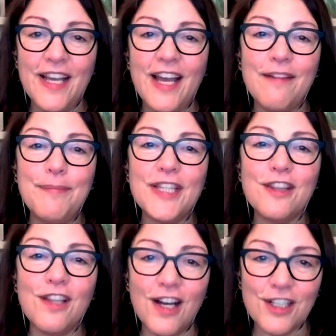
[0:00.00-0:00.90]
have been
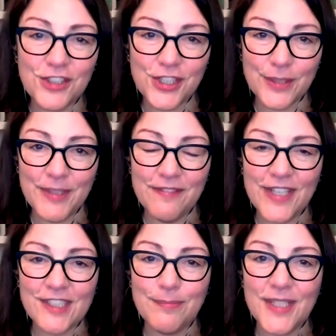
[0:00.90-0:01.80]
long term
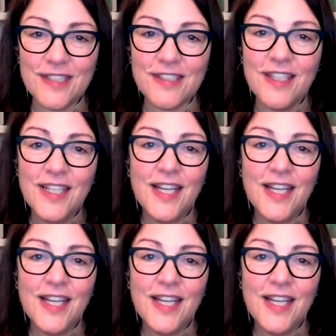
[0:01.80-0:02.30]
investments